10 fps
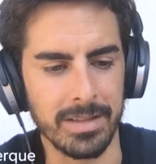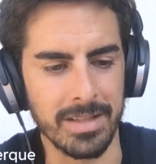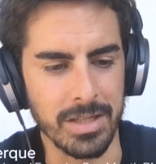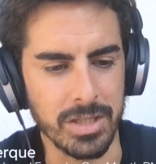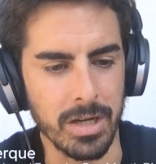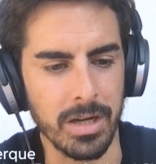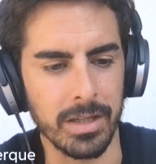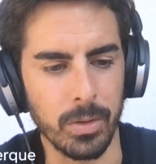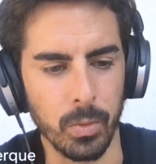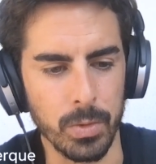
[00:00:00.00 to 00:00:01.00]

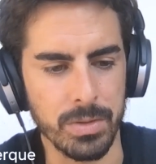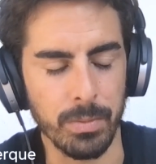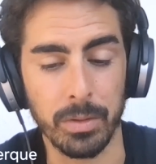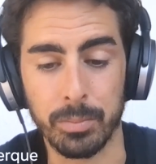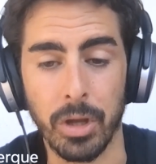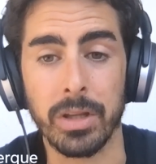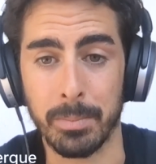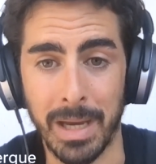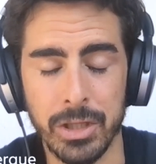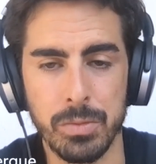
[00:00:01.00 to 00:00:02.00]
design a course around
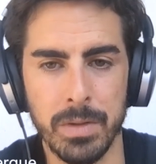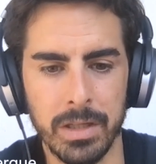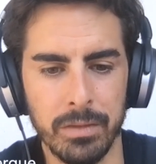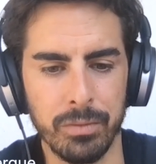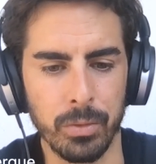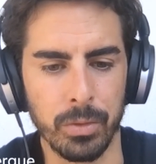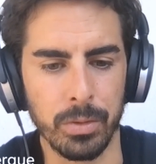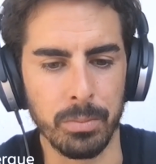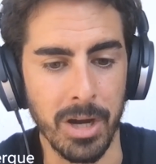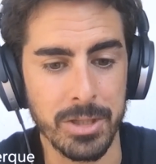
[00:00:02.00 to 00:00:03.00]
product management
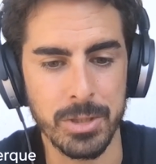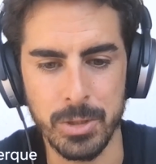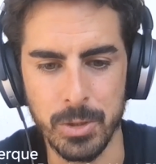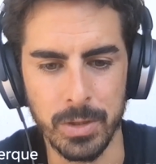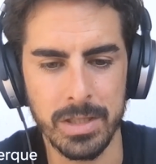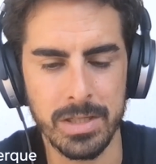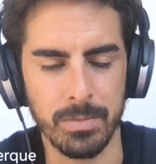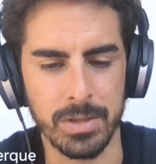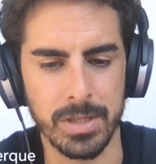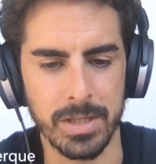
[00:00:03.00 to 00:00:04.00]
for master students,
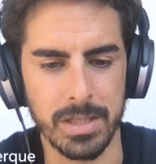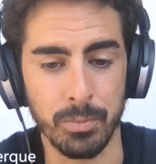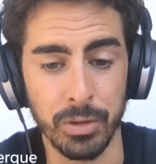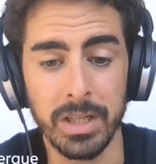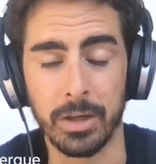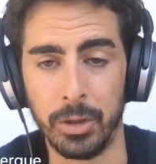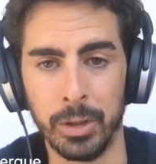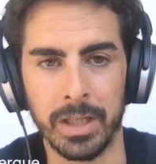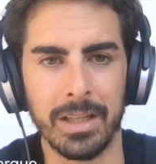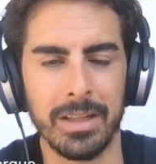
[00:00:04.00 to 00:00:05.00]
which is pretty
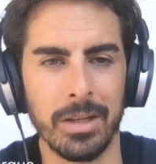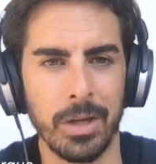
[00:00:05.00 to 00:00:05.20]
early in the